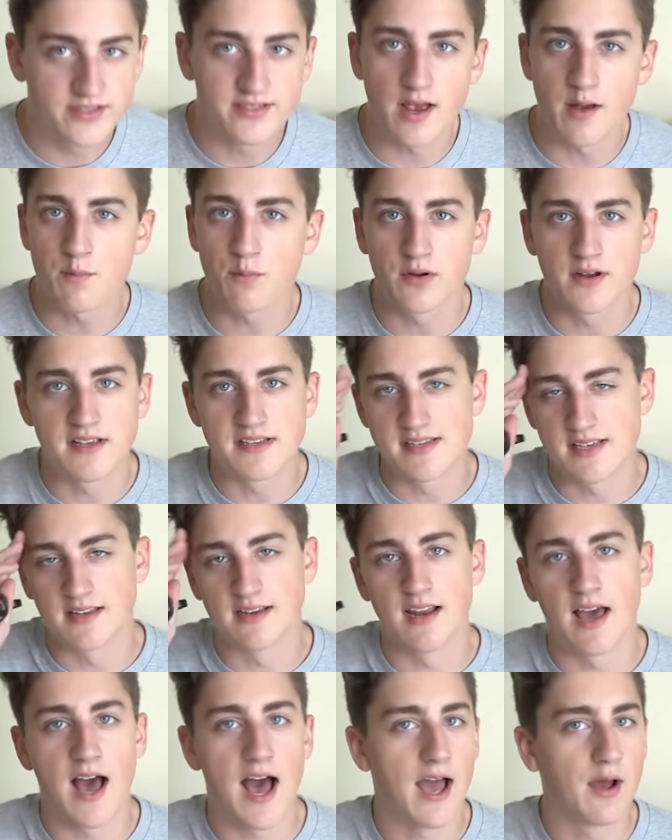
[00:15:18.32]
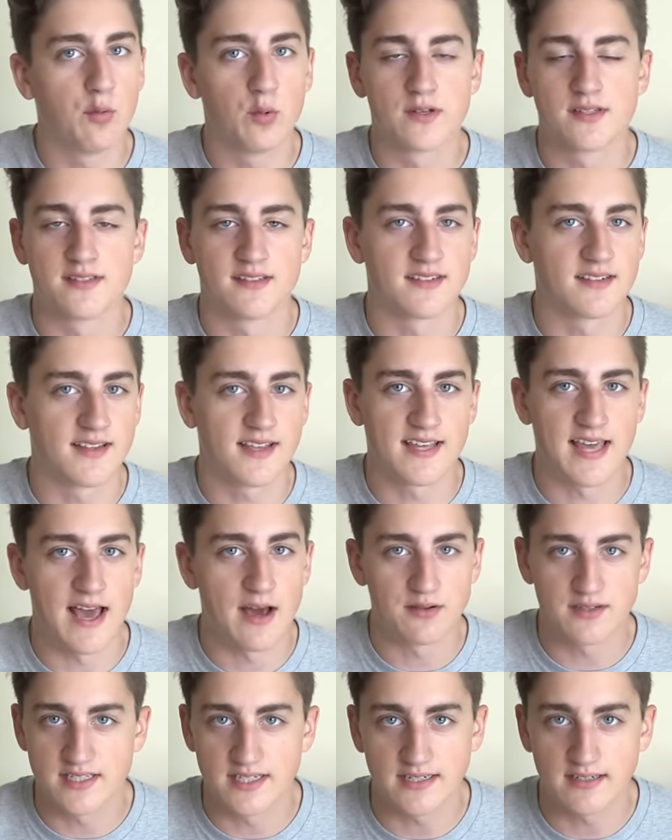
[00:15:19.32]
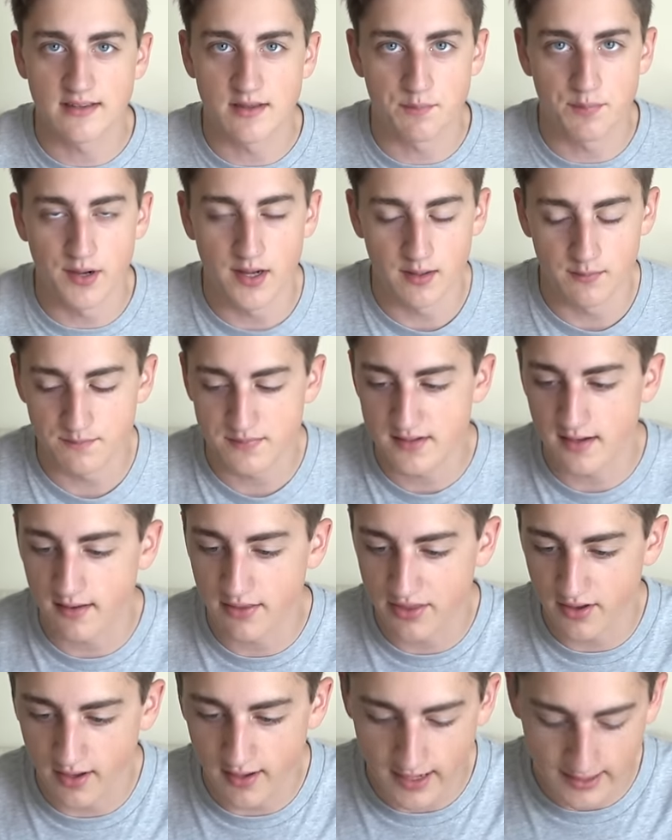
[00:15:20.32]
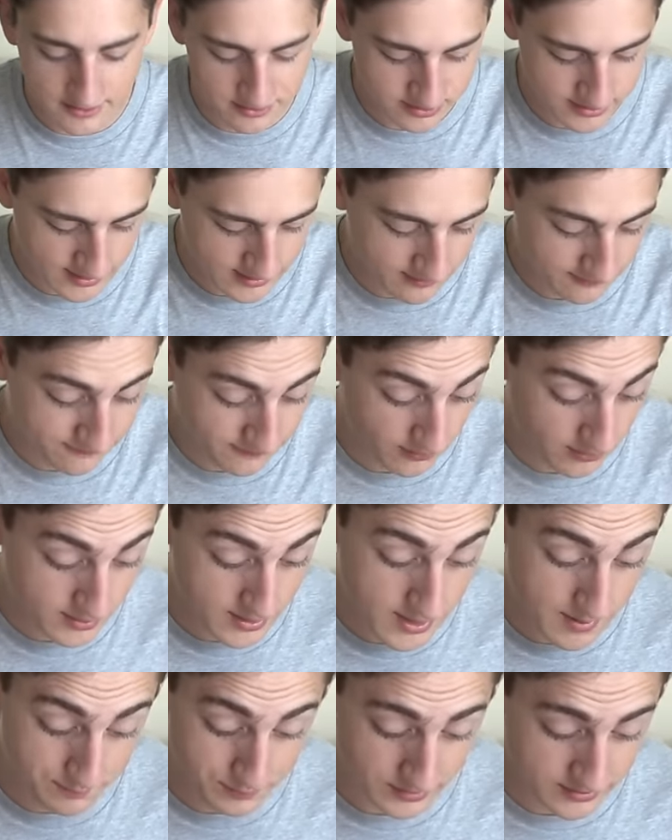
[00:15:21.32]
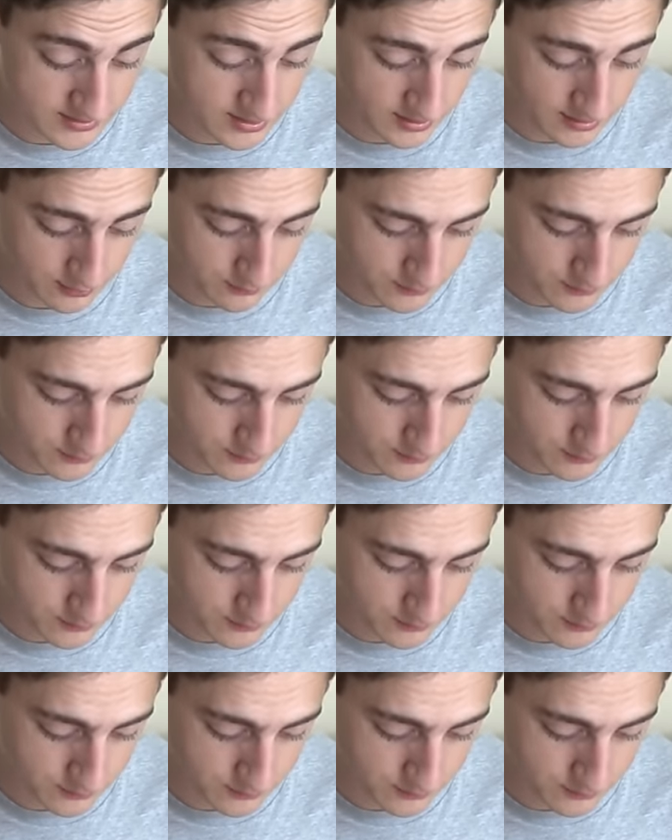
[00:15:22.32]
some reason, I wasn't counting the pumps. I thought I just had to fill it up until